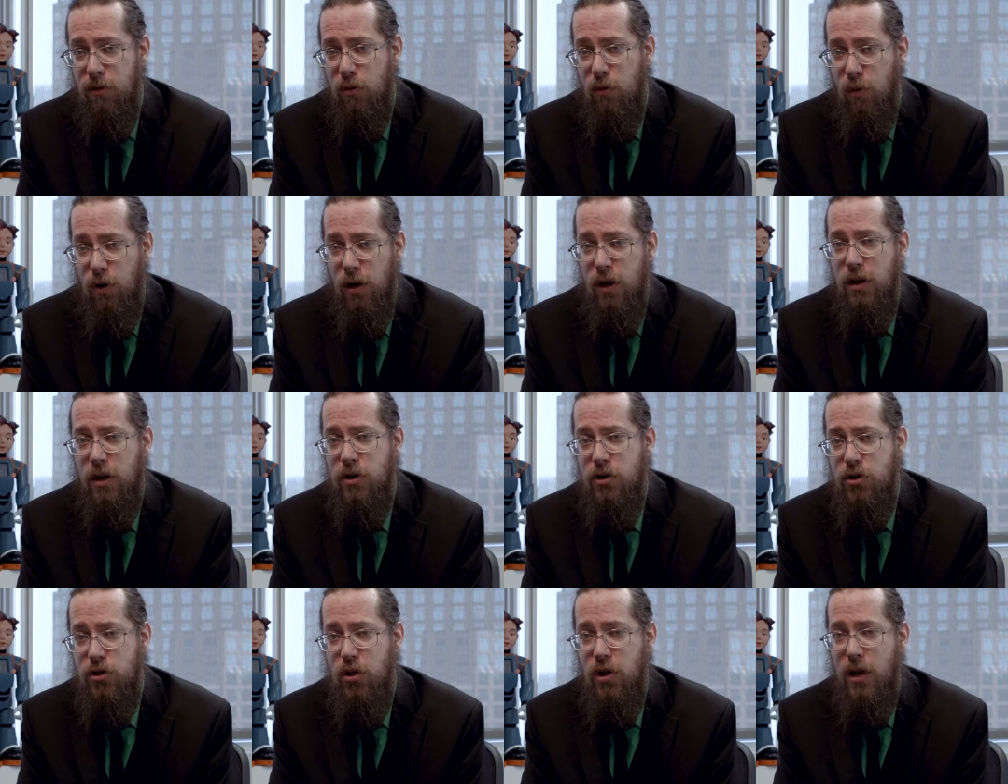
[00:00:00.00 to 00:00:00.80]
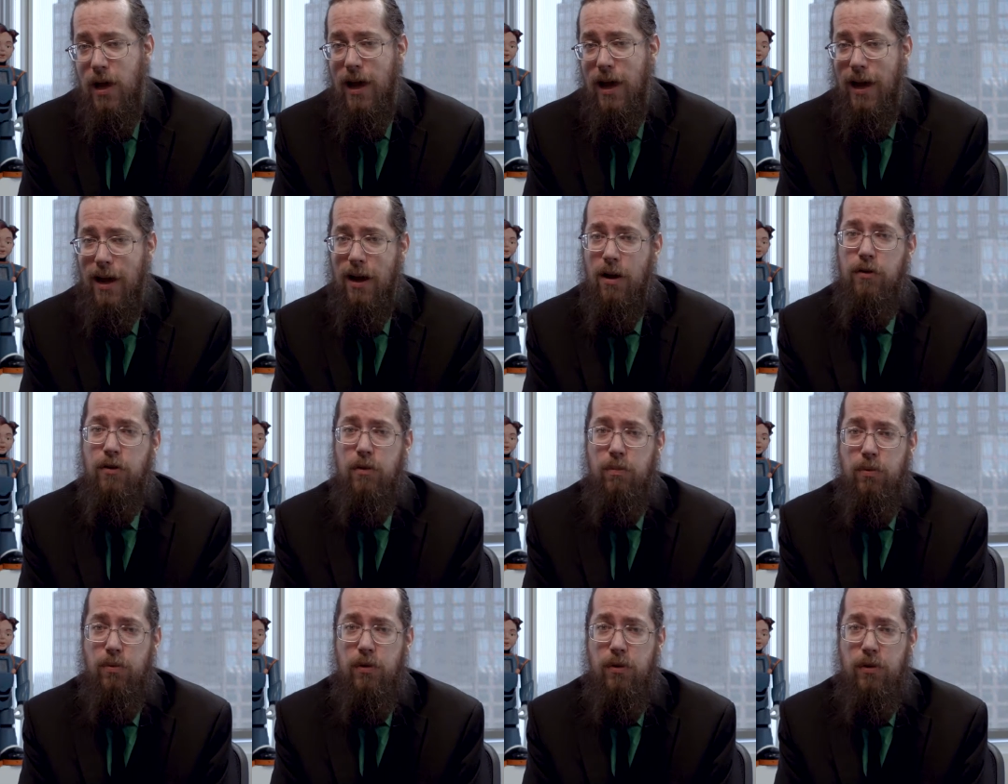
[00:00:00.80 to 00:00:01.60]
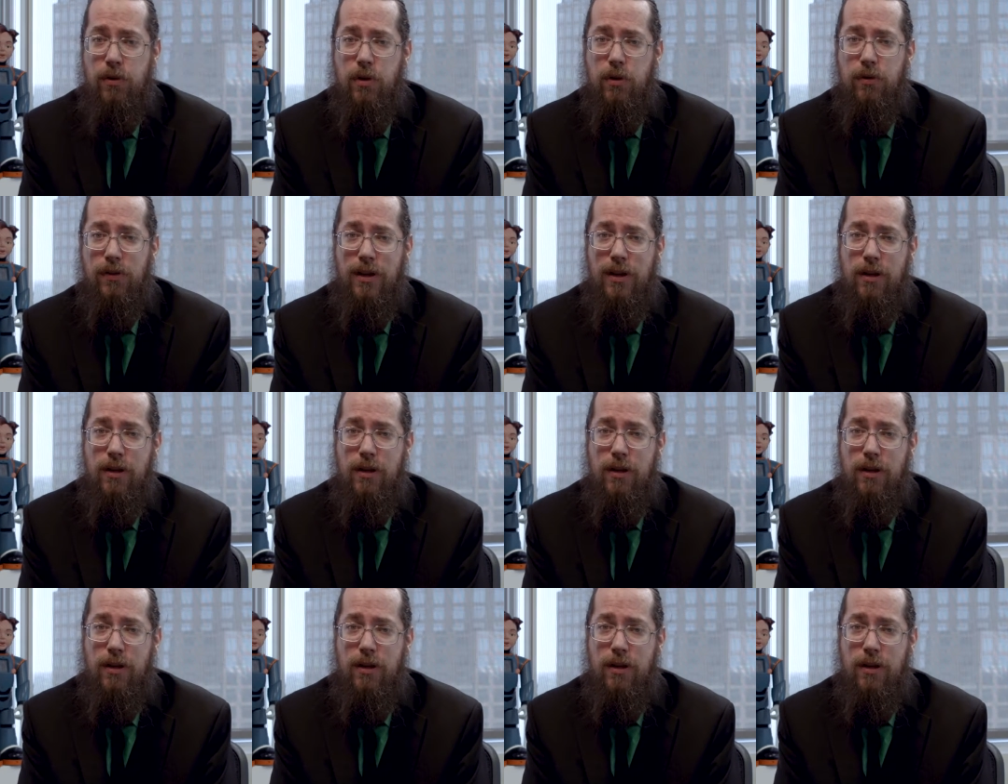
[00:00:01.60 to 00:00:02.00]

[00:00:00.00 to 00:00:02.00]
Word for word: We're going to show you how to pull those